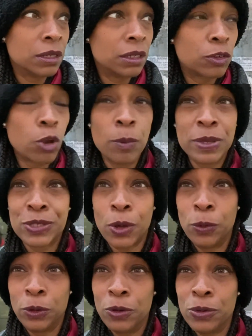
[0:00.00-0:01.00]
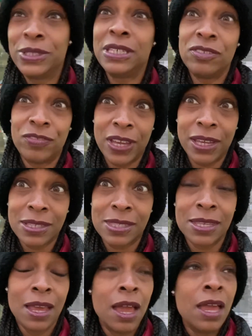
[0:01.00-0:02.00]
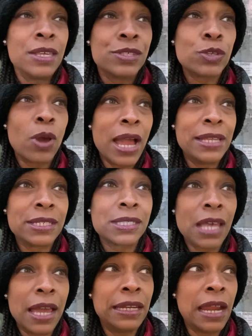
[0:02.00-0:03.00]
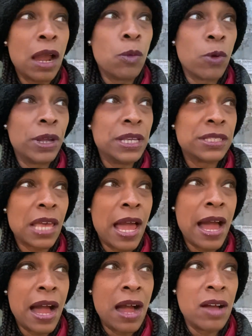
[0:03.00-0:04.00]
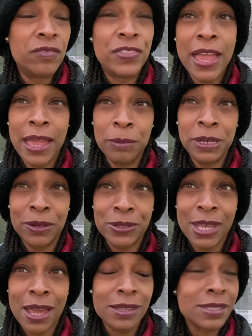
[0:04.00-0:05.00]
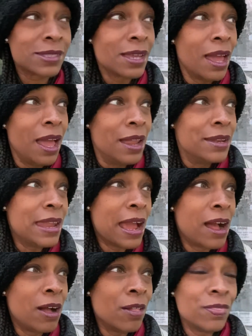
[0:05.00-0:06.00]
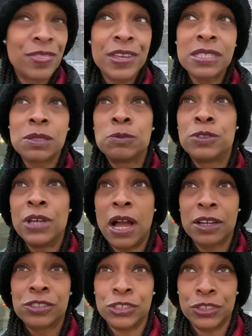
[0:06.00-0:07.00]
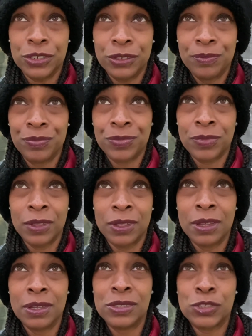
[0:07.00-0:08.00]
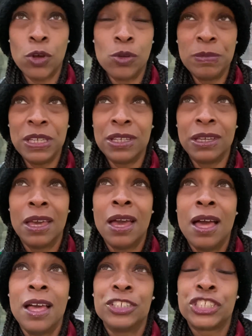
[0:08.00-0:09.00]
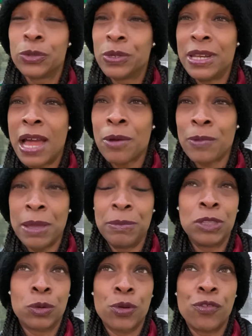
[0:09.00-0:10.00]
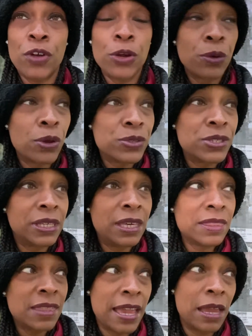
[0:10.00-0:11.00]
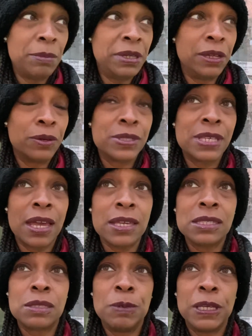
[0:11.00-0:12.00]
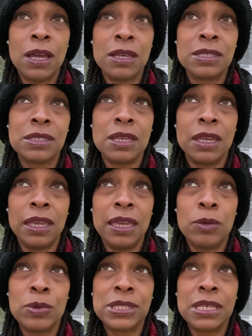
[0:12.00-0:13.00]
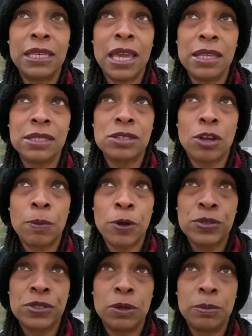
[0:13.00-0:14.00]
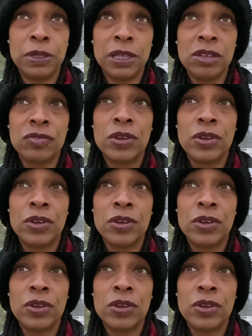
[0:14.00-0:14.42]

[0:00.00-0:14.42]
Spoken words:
chromosomal defects. So I decided I wanted to have the amnio test. Now, this doctor told me she would not write me the referral to get the amnio test because it was against her personal belief.